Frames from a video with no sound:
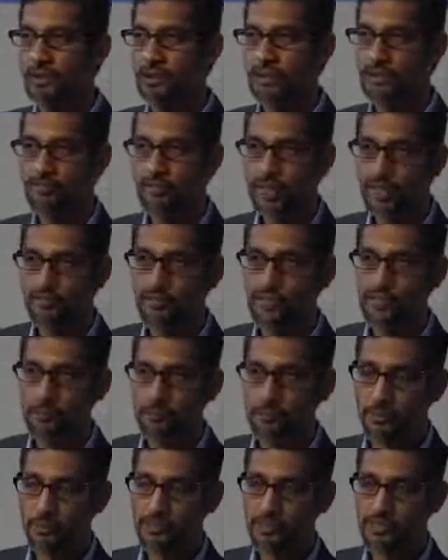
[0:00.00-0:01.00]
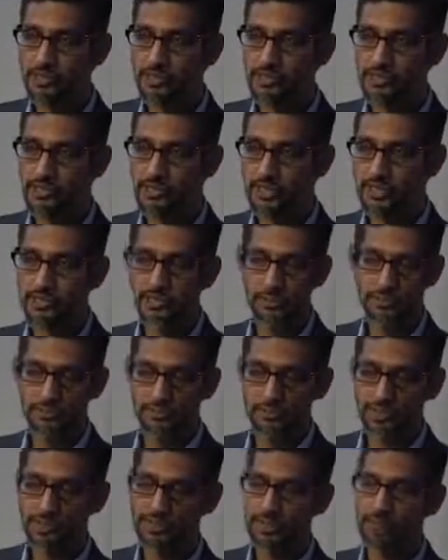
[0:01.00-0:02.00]
The way we approach these things, so
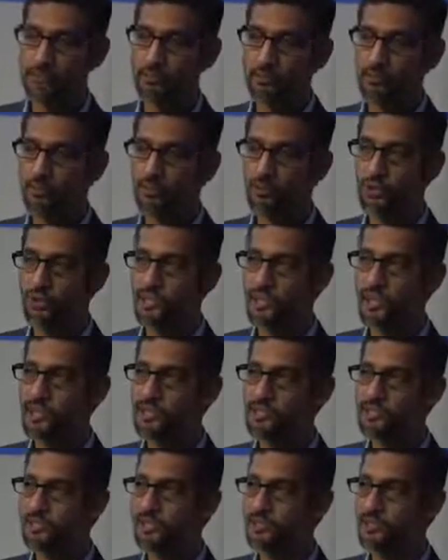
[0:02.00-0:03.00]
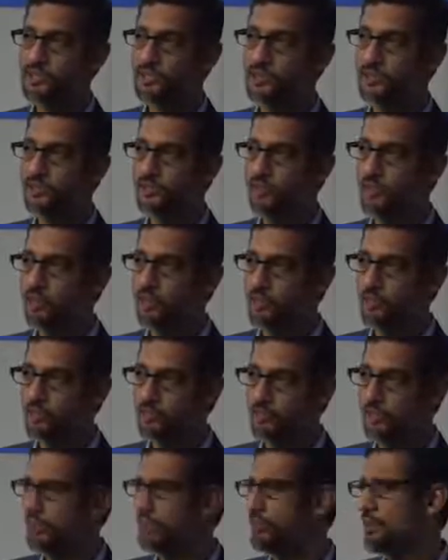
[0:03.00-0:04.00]
for example, over the last year,
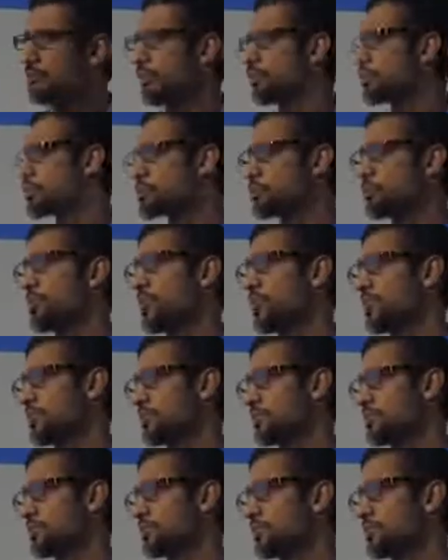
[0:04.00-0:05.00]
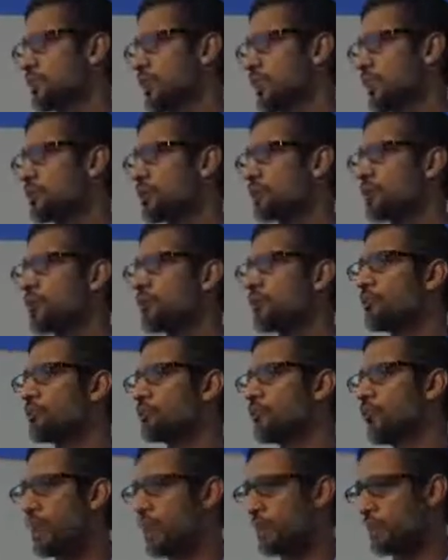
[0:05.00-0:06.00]
we've made tremendous progress in how do you deal
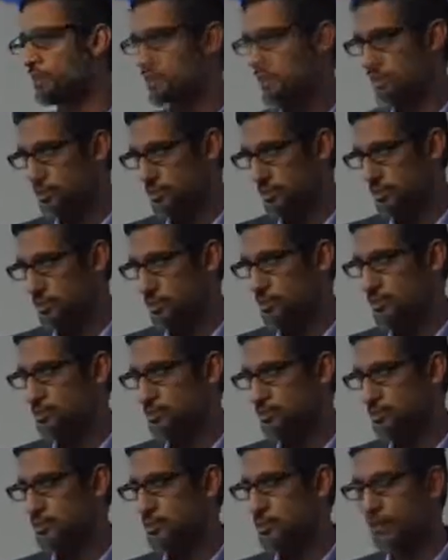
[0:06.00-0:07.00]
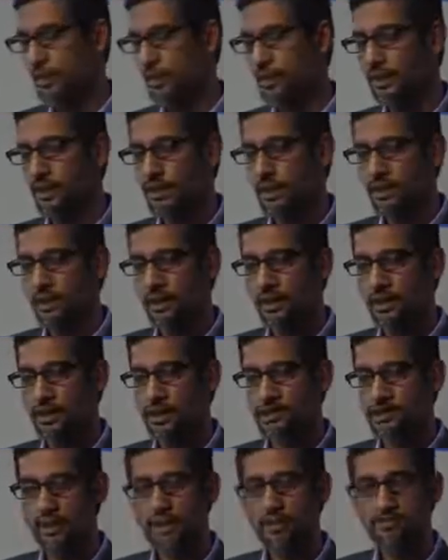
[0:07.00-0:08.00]
with violent extremism.
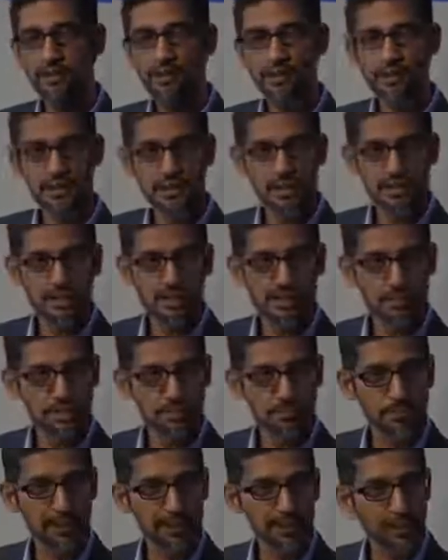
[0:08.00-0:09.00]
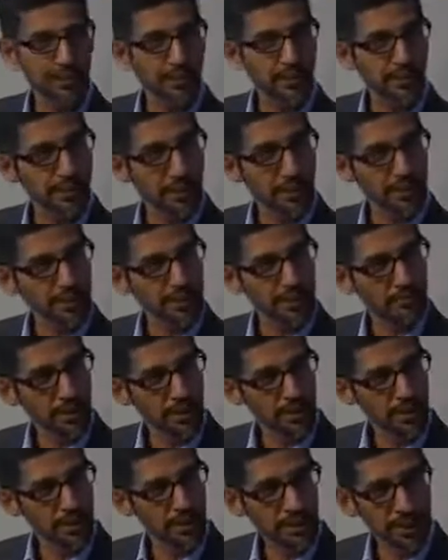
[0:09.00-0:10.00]
The way we did it is by engaging
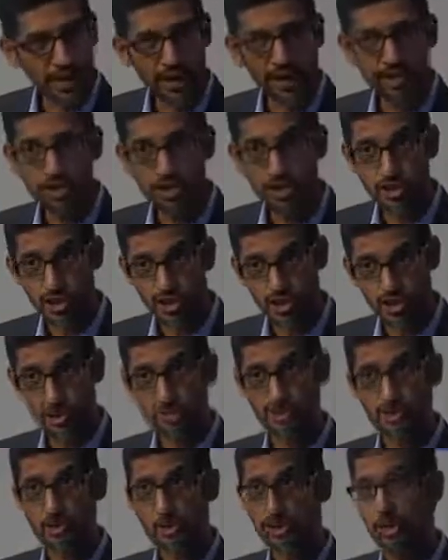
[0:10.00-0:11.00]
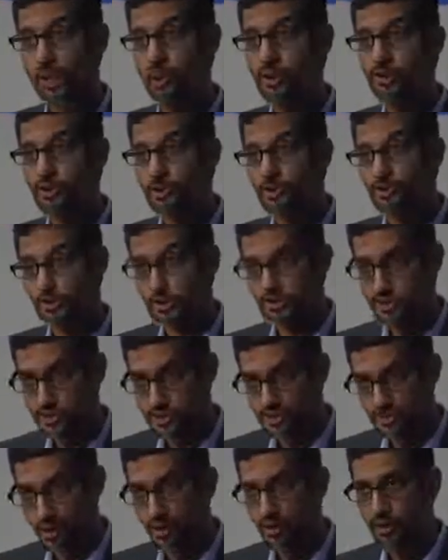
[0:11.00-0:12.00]
many NGOs,
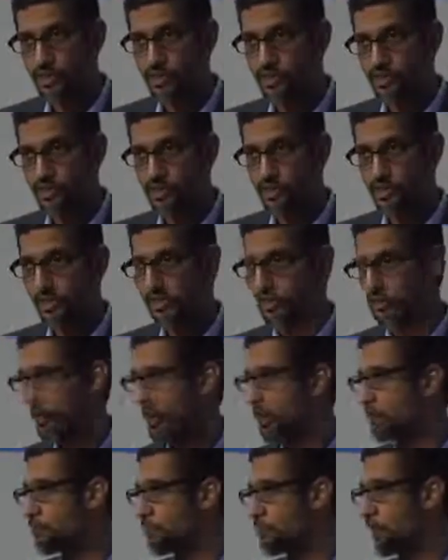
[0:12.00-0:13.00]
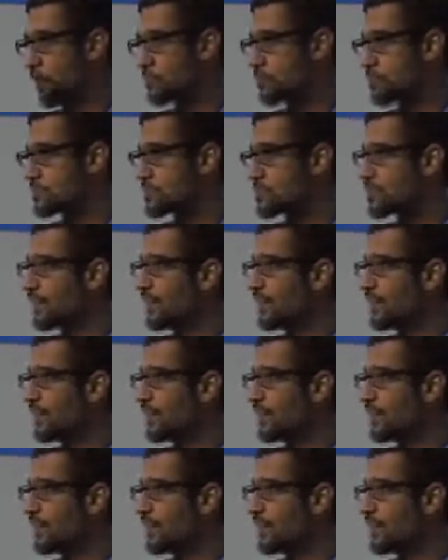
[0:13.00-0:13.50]
counterterrorism organization, nonprofits,